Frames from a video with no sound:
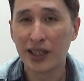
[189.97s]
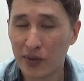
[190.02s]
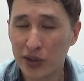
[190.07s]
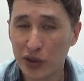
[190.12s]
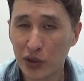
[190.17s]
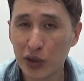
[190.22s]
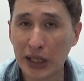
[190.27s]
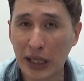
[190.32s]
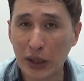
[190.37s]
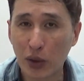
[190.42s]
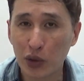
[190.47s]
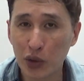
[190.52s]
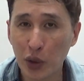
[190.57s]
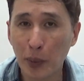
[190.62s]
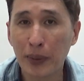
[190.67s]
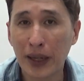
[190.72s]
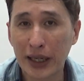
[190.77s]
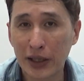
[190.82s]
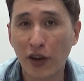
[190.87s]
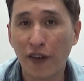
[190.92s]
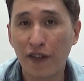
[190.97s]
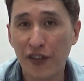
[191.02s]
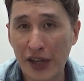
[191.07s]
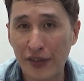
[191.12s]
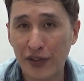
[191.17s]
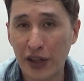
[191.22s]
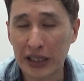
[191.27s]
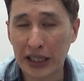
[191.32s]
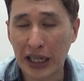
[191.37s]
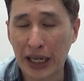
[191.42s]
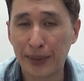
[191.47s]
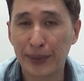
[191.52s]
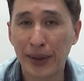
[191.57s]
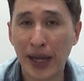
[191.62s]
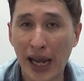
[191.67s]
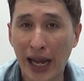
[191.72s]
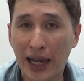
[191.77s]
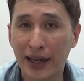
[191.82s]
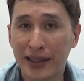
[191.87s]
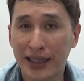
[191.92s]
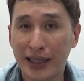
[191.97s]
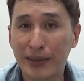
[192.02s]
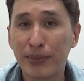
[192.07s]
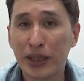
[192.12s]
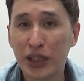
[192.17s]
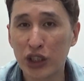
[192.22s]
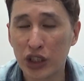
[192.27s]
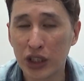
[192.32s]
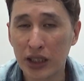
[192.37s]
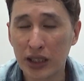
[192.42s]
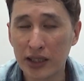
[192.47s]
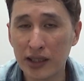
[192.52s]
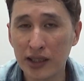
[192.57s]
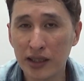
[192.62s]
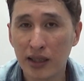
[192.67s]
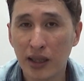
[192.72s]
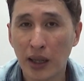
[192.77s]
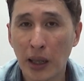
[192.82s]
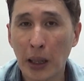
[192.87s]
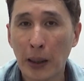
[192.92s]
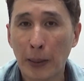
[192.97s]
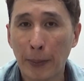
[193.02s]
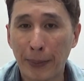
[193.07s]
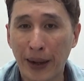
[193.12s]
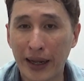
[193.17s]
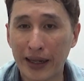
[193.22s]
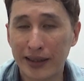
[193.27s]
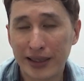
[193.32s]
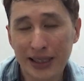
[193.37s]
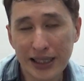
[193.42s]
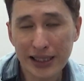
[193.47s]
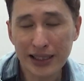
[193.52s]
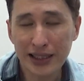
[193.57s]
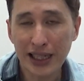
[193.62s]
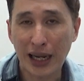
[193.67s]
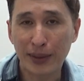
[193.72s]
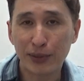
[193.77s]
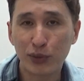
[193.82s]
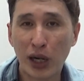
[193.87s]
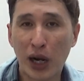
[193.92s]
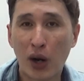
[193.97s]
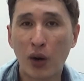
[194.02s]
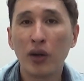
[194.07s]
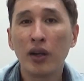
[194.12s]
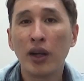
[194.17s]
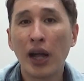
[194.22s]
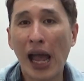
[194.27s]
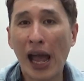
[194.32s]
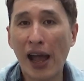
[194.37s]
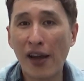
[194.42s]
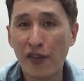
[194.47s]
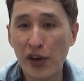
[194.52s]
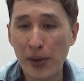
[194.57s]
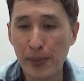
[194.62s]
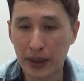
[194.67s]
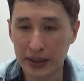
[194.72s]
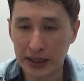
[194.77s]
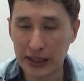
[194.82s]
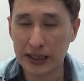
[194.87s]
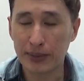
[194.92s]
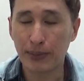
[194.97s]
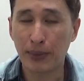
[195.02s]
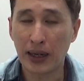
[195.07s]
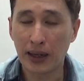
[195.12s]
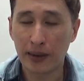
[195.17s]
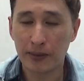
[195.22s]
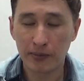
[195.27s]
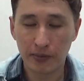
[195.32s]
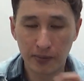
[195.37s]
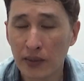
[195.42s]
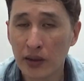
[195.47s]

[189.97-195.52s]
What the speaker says: So you can also play your favorite game at the machines, but this time round, everybody is playing.